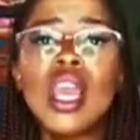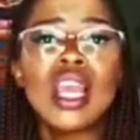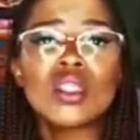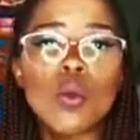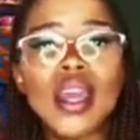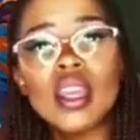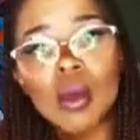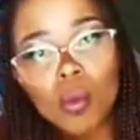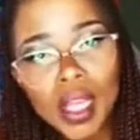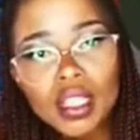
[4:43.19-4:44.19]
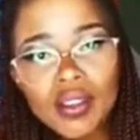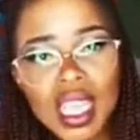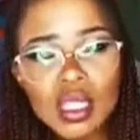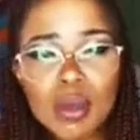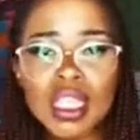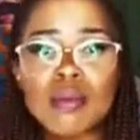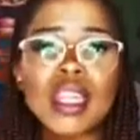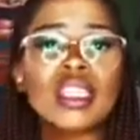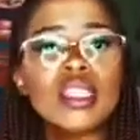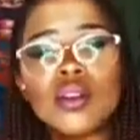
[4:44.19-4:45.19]
is one, a waste of taxpayers'
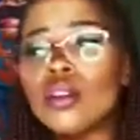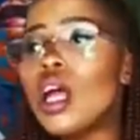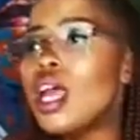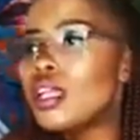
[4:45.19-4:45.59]
money. Cyril,